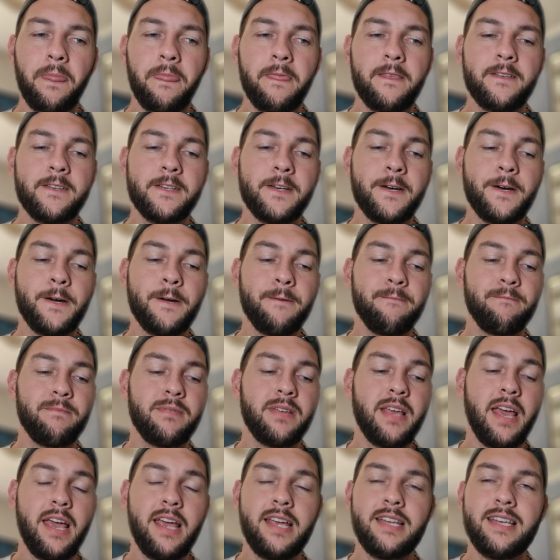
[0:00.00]
So
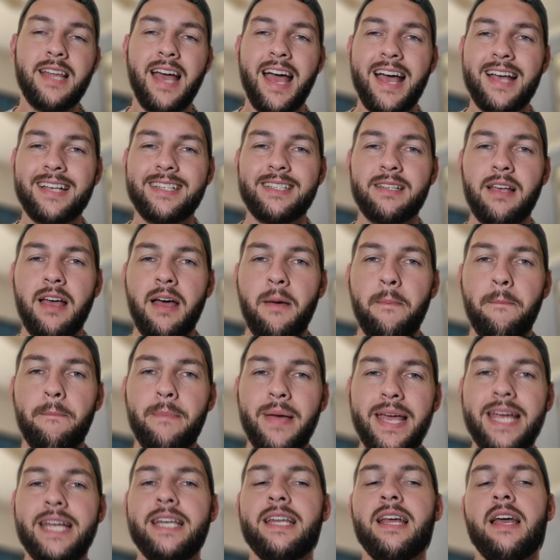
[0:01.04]
keen as a
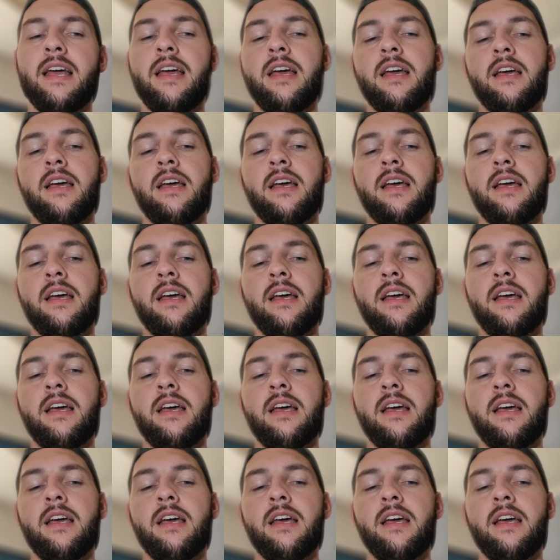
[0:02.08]
bean.